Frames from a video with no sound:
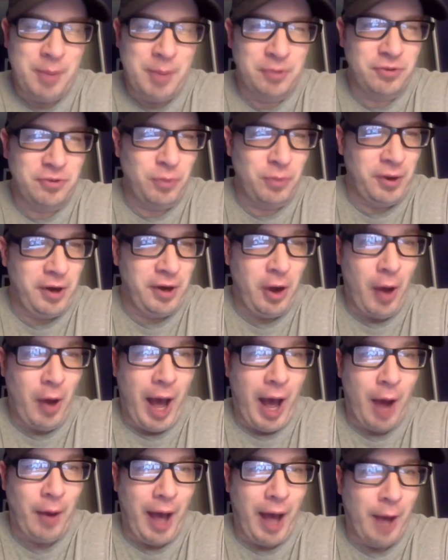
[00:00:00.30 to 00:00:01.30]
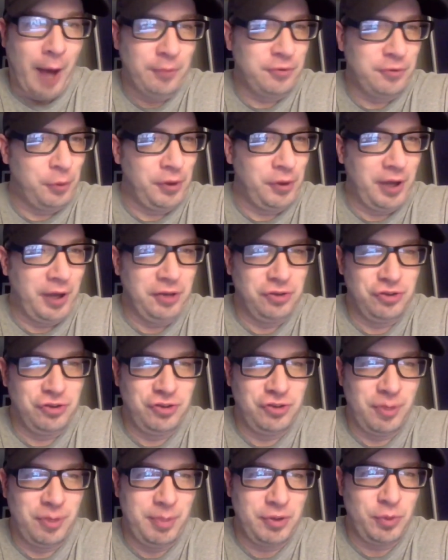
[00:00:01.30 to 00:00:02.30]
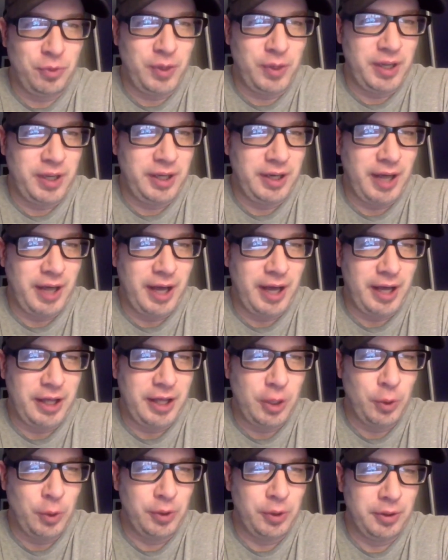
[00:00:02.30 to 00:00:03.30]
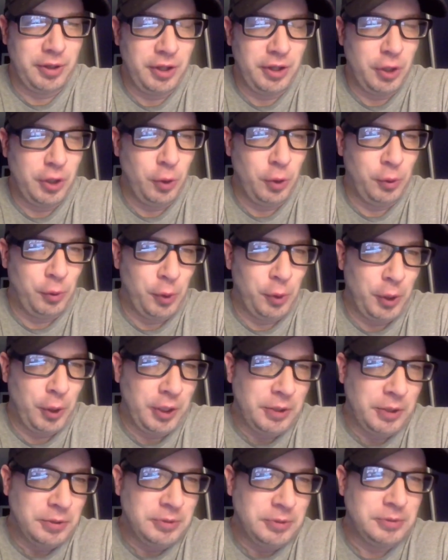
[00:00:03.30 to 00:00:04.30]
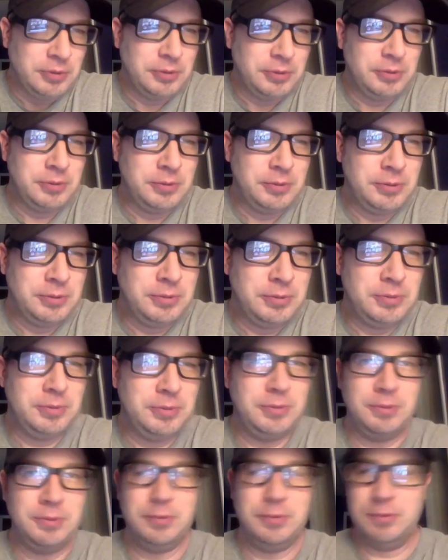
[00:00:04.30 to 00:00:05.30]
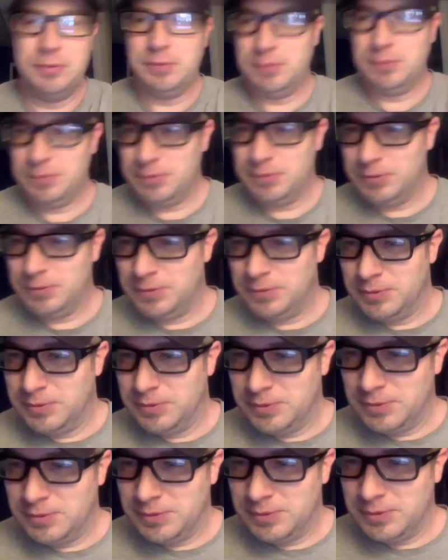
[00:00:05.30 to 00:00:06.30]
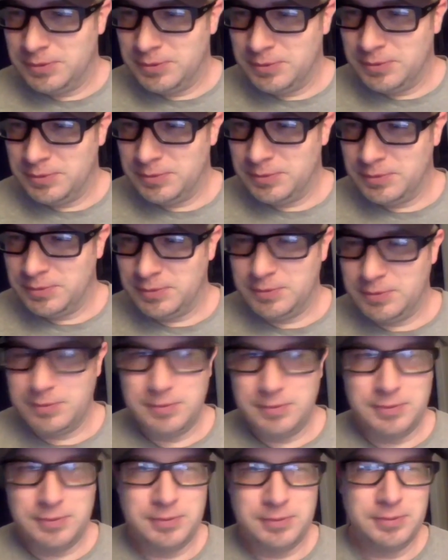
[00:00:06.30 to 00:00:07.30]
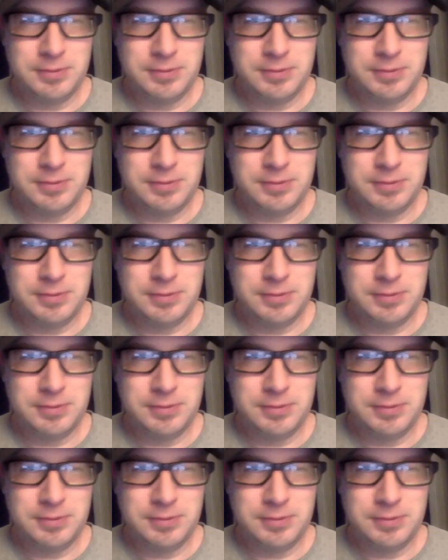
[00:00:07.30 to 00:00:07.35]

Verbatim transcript: people just want to know how how's the relationship between uh, you and you and Rudy? Yeah, um, you know,